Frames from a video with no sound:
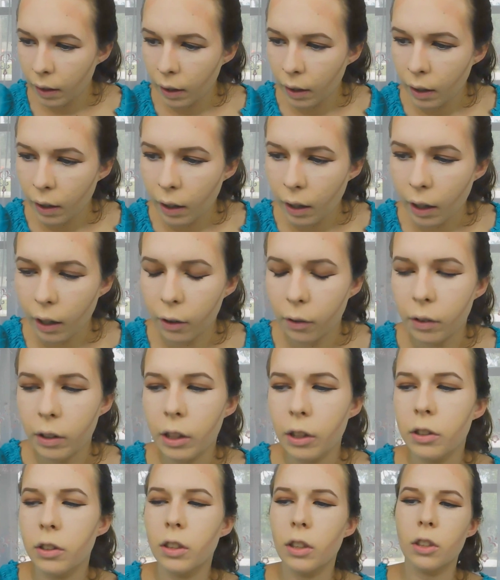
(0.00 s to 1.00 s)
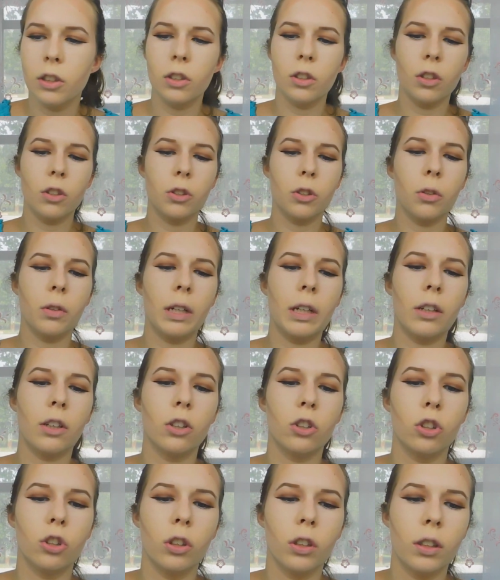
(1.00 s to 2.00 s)
I'm going to use this Sonia
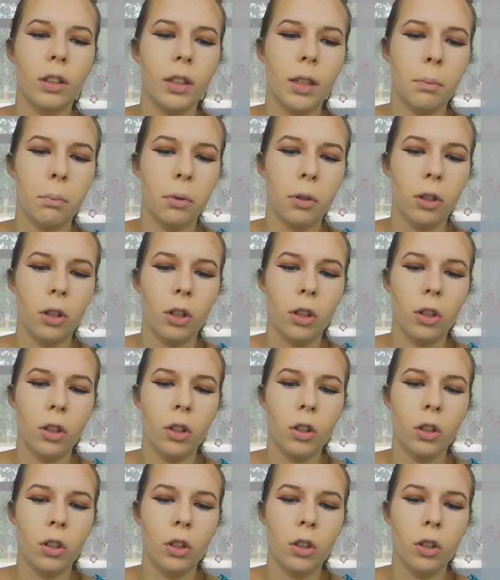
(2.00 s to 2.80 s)
Kashuk number